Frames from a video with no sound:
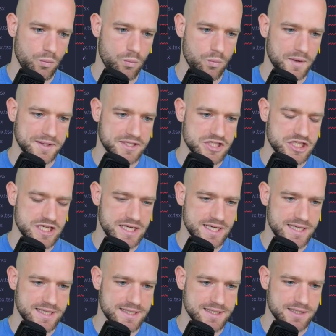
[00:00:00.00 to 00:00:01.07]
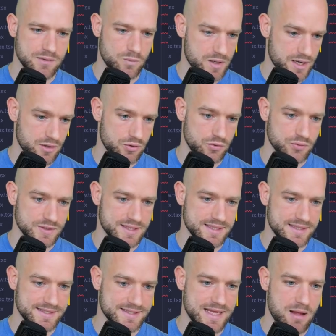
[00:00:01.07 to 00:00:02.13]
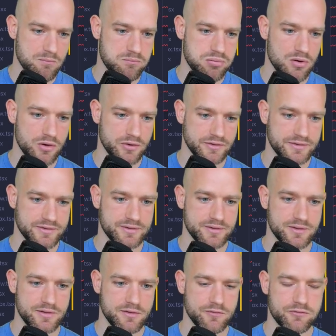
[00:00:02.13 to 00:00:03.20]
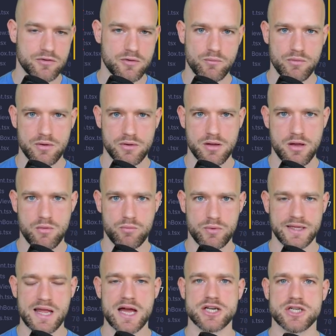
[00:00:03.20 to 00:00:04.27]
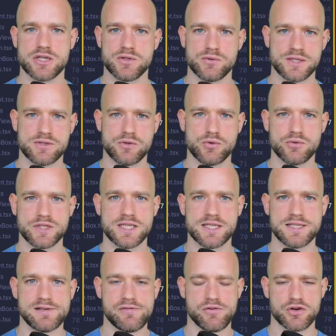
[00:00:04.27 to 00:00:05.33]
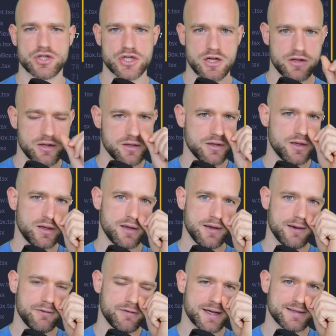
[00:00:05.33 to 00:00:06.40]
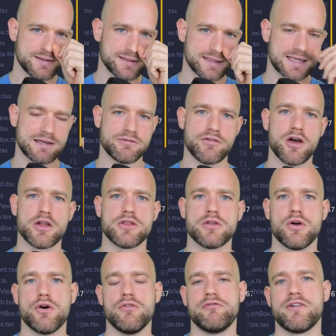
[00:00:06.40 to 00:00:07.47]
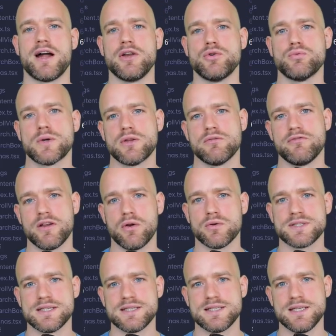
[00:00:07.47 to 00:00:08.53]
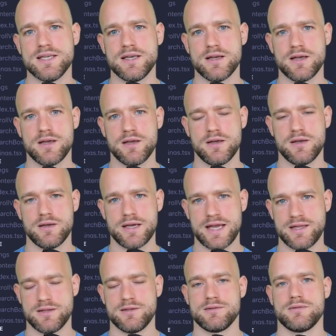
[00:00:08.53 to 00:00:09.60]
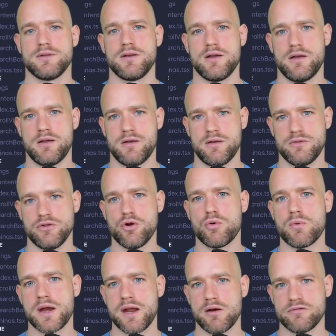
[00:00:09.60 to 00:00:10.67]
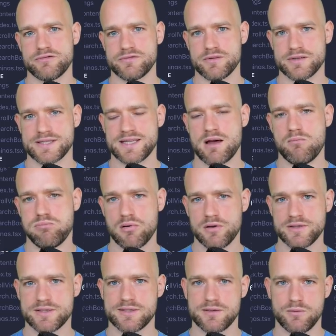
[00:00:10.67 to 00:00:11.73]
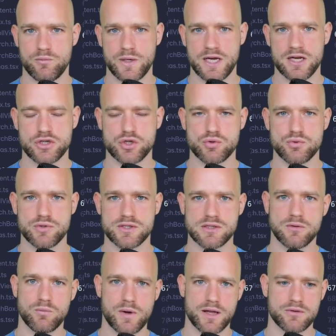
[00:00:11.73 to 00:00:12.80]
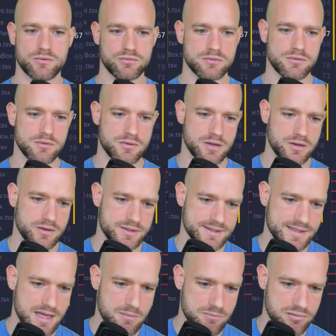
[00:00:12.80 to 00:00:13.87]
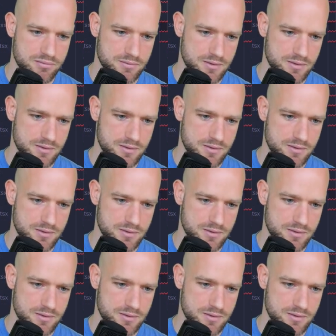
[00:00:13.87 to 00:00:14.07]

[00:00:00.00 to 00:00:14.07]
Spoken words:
Which is, we're going to use snap point from redash. So it's a utility function that, given a value and a velocity and an array of snap points, will choose where to snap.